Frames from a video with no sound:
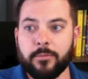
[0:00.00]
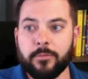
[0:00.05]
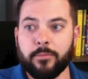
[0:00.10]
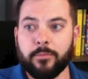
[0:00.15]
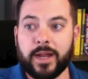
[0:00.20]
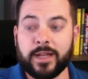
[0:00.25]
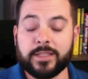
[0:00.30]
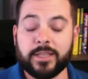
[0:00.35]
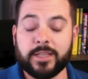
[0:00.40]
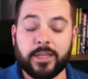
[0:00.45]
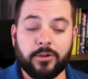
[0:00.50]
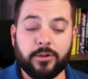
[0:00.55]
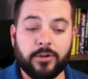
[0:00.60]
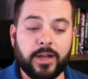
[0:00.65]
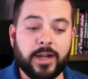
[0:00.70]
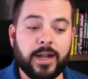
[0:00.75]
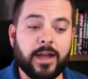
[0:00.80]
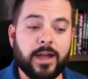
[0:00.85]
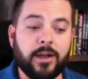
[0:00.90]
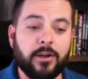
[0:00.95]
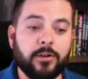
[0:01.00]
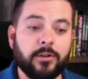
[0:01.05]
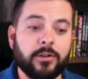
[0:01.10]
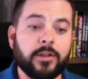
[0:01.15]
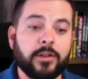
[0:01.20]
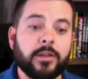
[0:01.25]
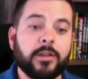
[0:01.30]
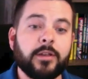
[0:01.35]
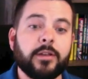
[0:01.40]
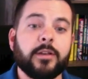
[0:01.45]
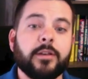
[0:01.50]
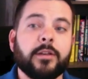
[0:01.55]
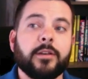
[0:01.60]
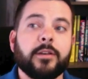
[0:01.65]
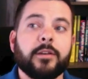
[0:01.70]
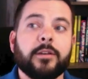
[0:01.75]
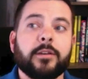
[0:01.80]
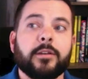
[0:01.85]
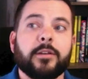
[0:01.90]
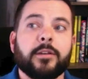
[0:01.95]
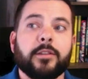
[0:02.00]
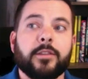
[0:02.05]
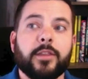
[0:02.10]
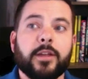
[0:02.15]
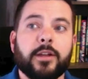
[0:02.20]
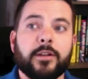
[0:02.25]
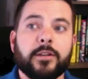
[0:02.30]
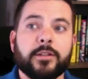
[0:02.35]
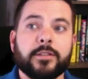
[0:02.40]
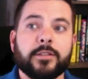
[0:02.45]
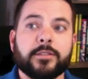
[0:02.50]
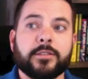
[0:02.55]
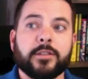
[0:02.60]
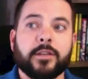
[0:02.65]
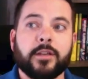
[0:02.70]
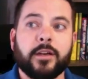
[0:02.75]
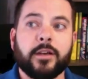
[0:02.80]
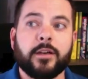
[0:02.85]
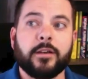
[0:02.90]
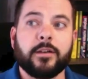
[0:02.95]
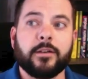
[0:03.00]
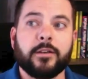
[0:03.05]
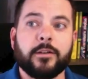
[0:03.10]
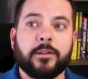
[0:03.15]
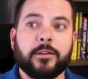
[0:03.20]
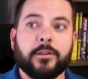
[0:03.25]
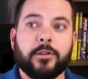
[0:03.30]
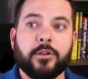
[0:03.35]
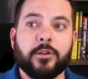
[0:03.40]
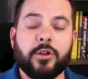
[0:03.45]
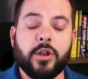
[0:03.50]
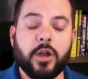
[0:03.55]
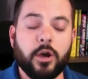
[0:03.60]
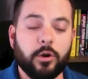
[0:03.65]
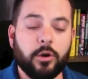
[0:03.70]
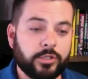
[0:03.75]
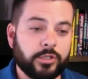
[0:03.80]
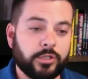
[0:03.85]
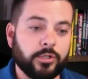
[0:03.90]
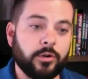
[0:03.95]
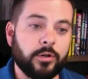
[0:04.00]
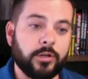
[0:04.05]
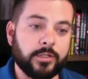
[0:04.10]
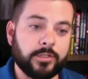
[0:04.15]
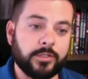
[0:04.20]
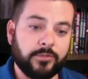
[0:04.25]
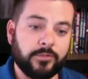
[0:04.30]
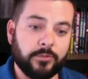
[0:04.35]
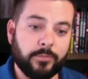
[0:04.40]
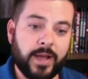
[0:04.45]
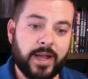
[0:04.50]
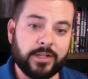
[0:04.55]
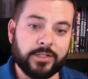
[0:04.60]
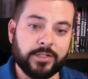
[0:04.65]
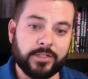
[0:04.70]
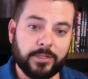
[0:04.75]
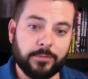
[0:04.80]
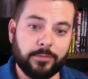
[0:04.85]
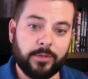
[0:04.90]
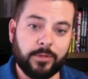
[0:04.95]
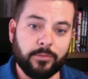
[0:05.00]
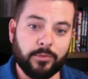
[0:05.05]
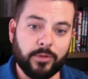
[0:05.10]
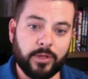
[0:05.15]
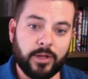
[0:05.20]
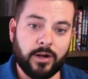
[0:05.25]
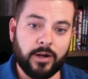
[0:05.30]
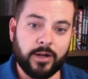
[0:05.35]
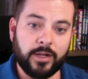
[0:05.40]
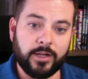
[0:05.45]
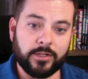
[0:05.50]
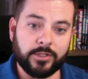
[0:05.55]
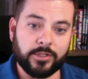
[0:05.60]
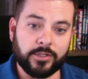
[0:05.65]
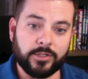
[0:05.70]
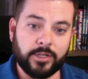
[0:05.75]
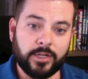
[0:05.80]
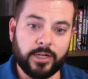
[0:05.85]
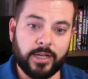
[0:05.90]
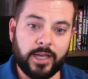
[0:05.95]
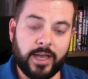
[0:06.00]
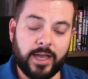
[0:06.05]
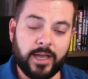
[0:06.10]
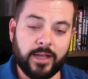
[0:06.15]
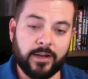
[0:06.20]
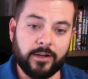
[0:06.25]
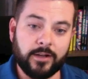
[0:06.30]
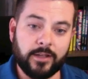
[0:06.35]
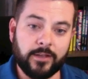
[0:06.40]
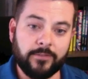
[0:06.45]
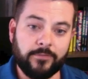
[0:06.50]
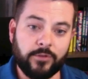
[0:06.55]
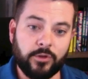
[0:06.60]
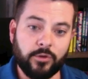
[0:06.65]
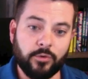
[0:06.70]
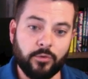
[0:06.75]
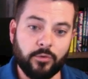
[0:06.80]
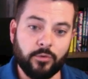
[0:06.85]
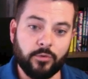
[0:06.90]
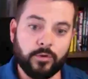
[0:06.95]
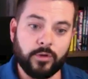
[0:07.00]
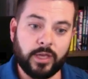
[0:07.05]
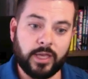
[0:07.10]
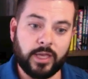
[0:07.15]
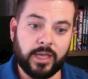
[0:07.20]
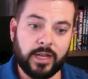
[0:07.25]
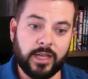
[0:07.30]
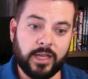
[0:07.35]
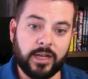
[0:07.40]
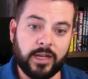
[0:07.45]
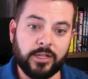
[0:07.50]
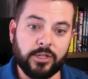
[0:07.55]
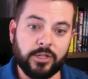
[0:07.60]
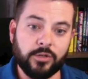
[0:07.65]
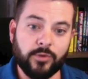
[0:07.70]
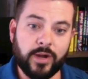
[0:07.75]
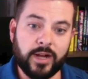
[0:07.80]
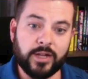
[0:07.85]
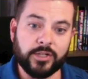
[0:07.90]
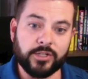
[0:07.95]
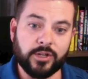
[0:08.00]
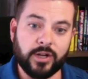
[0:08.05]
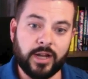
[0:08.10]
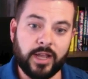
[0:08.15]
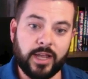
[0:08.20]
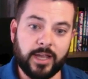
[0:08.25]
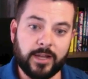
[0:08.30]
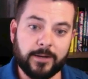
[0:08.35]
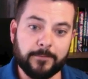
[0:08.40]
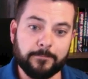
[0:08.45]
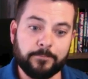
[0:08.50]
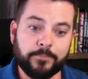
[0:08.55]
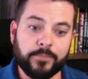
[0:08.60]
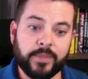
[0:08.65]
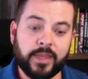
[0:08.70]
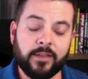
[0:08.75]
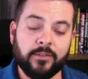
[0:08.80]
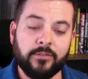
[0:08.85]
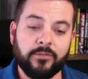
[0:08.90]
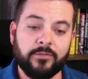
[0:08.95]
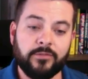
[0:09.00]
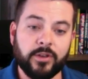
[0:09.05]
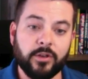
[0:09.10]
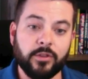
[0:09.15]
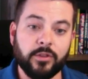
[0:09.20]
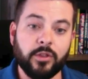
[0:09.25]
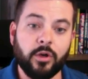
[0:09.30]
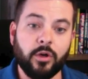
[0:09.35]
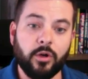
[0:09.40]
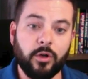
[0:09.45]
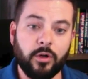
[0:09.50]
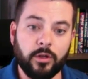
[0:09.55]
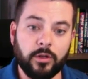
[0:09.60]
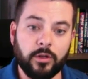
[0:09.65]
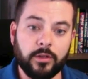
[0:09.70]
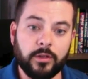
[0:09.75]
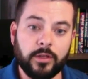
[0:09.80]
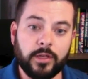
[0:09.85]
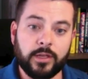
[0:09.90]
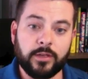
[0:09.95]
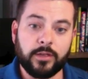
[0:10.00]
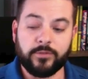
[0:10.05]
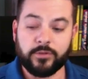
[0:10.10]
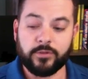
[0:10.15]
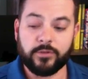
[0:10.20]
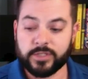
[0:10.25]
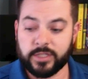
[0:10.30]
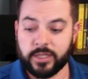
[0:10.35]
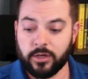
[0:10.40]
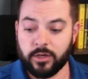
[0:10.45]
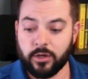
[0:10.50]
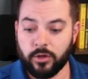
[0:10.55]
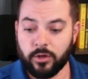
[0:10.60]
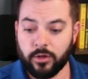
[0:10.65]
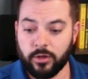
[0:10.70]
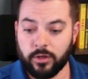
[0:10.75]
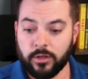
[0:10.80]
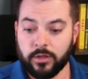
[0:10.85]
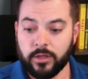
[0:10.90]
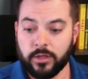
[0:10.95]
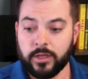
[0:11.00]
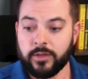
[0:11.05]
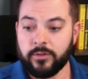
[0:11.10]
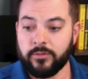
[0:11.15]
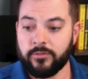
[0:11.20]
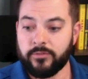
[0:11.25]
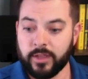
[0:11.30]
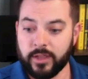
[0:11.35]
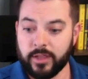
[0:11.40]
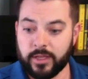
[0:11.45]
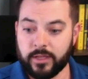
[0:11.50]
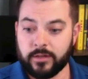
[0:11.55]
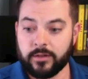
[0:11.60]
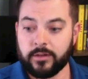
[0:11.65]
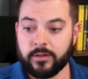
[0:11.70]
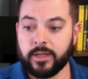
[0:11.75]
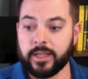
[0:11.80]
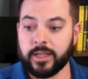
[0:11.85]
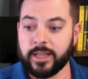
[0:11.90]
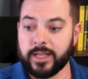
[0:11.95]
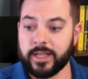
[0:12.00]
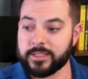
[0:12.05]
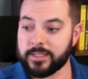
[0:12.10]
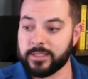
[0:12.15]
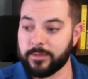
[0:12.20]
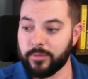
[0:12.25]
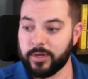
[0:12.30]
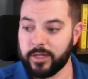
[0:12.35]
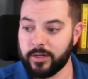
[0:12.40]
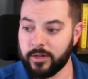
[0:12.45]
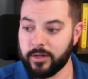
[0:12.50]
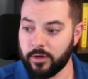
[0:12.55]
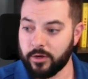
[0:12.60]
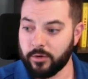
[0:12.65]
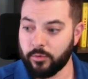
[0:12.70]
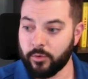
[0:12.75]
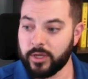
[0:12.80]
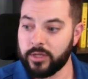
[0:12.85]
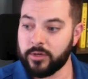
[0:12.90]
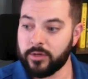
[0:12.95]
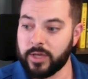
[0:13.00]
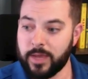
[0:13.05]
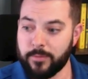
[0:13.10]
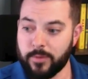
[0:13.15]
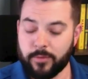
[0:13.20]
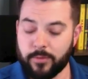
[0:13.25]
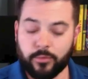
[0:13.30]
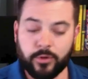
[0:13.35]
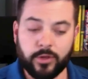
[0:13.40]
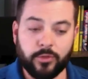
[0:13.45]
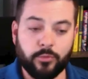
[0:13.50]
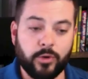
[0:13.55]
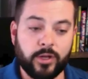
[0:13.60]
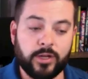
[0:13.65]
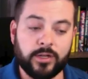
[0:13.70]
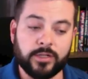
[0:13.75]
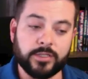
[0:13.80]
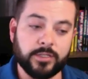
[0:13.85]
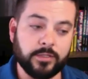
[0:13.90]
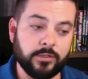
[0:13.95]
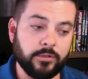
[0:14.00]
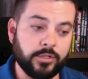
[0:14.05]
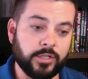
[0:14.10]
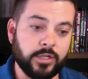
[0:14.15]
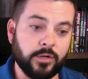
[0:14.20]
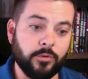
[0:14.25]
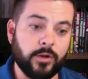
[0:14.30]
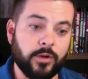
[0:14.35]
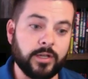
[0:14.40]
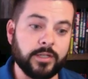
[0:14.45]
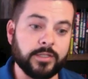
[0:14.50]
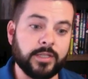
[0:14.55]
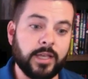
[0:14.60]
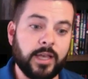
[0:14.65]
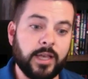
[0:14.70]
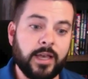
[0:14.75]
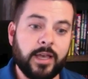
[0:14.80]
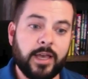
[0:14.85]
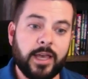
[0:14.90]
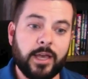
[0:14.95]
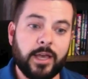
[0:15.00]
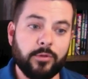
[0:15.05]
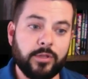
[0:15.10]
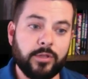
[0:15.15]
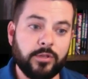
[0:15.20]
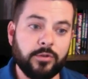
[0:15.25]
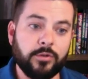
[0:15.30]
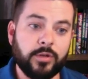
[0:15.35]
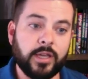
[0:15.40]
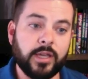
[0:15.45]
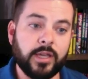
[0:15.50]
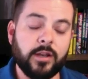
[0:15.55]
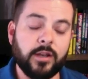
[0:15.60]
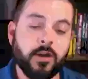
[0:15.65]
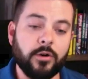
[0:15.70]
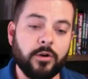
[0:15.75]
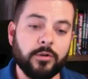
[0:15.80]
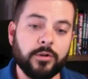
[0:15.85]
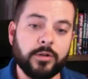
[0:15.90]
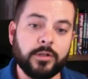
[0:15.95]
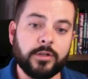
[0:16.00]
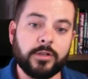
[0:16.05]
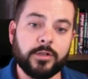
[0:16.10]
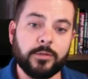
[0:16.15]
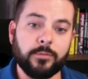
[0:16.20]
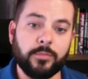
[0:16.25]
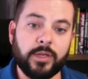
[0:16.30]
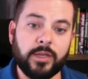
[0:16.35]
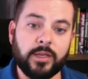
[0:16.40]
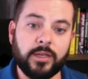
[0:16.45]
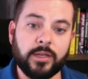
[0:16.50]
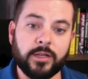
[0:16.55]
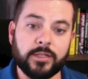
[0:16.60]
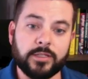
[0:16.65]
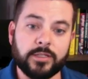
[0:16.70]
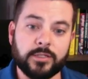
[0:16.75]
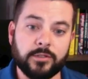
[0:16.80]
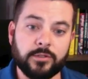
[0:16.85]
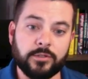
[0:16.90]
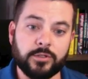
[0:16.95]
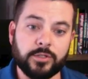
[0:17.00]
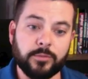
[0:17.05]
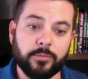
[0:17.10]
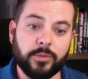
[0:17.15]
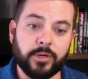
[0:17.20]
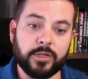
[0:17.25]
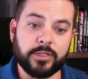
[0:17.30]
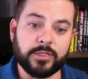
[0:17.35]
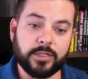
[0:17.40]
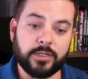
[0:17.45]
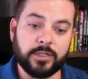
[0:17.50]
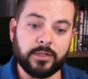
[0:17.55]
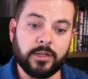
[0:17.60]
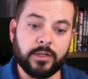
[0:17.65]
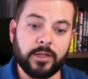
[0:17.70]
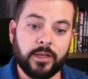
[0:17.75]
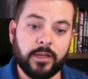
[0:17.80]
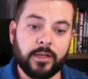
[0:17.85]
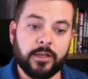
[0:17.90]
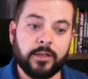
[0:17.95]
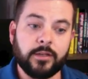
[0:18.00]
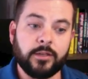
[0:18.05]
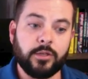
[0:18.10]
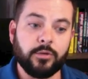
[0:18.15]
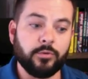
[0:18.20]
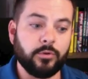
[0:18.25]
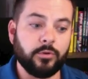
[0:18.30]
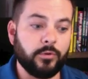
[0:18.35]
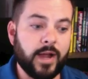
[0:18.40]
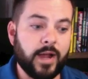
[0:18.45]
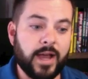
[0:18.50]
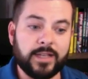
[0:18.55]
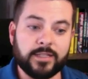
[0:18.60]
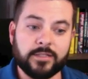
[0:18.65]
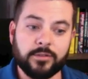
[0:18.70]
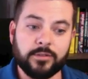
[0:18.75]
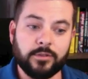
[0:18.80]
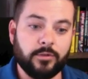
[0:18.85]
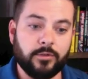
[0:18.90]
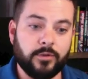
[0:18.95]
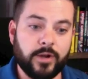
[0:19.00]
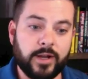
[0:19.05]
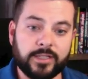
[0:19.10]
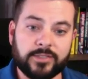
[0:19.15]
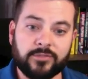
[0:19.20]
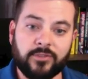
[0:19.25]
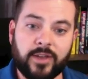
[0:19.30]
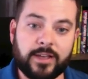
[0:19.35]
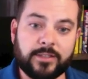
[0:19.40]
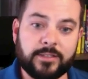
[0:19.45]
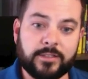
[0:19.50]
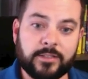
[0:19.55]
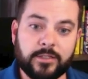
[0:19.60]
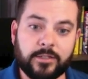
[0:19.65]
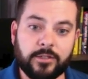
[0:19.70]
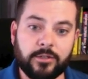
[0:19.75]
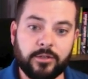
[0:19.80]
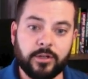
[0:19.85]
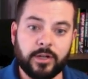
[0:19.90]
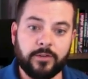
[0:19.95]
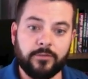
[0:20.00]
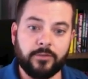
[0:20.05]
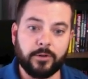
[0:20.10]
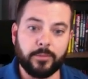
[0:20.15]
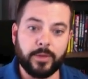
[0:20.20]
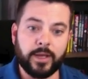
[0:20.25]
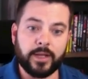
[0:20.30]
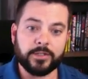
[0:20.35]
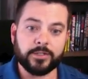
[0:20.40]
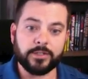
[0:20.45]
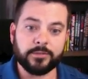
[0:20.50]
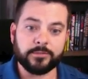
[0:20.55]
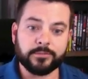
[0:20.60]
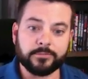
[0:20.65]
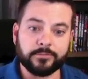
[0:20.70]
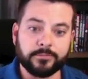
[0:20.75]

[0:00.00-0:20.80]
But I'll tell you right now, there is no shortage for passionate people in our industry. And if you get in and you raise your hand, fill the hole. If you see a hole, fill it, and let somebody know what you came up with, what your solution was. And when you get known to be a solution person, you will rise to the ranks faster than you could ever imagine.